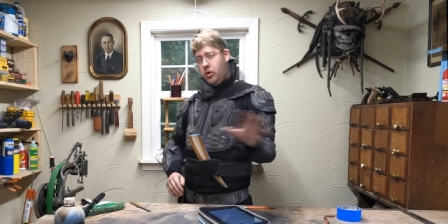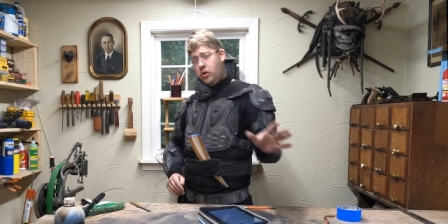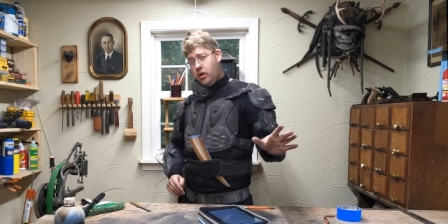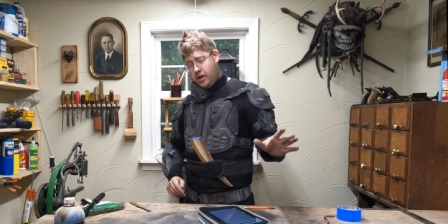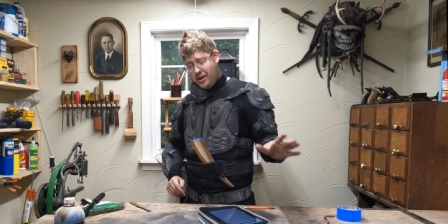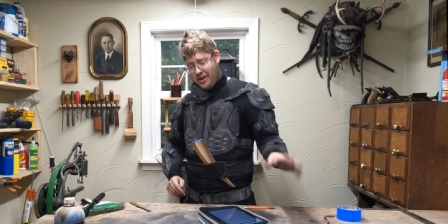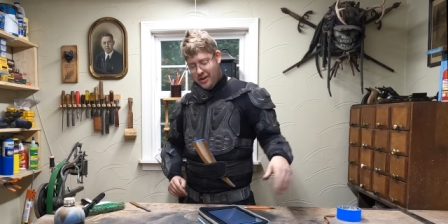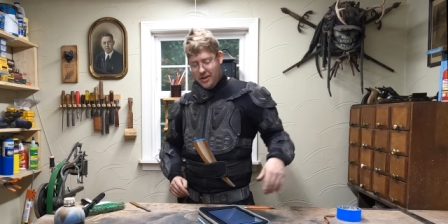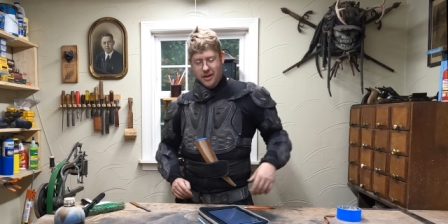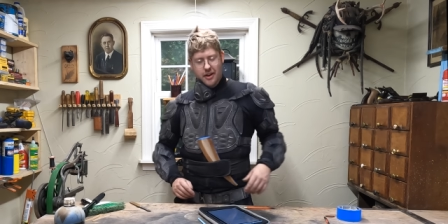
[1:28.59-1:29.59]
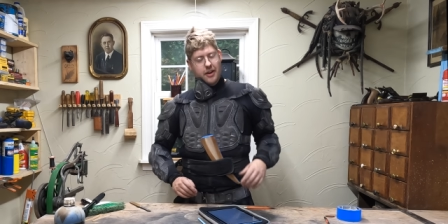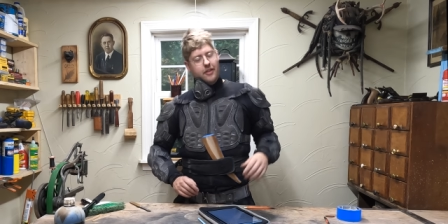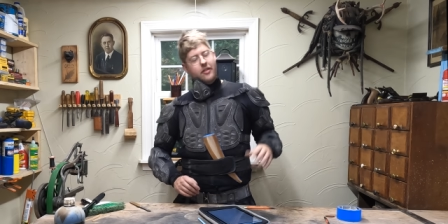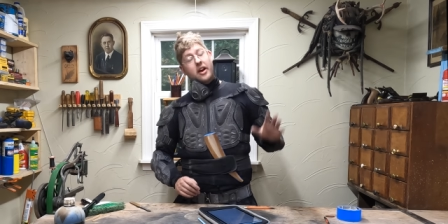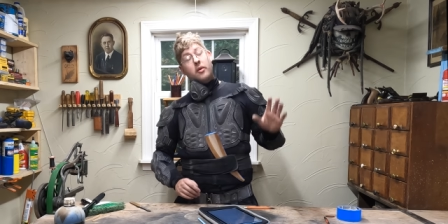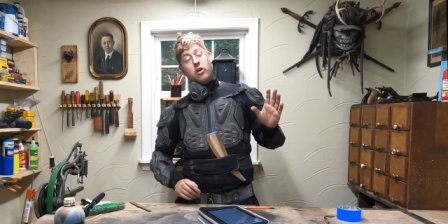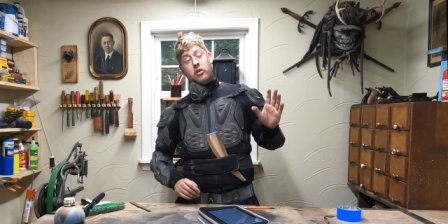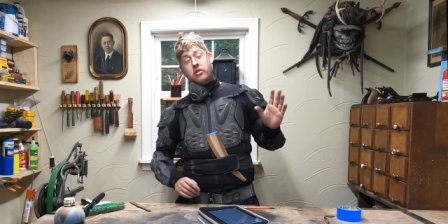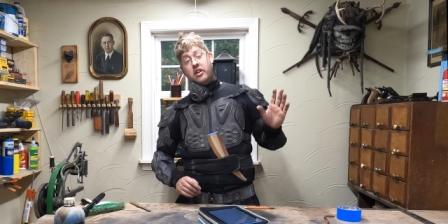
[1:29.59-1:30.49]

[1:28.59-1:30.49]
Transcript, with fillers: whew, they were